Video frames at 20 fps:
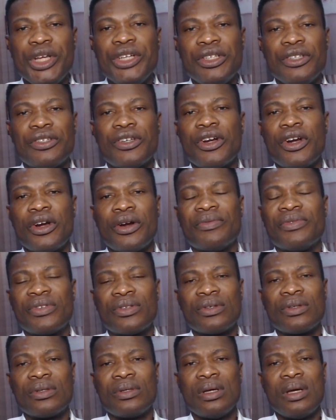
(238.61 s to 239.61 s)

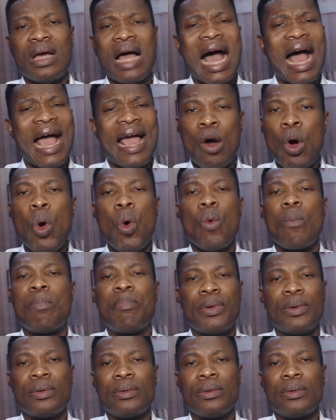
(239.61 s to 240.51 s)
deserves. I hope.